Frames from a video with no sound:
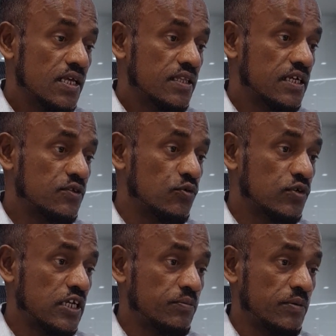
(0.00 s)
The
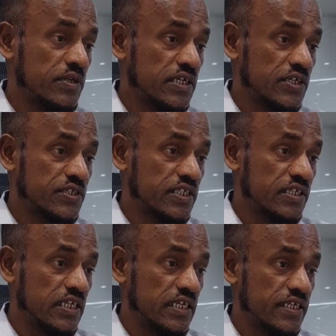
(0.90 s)
total publication
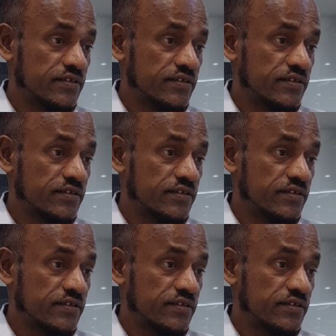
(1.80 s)
delay,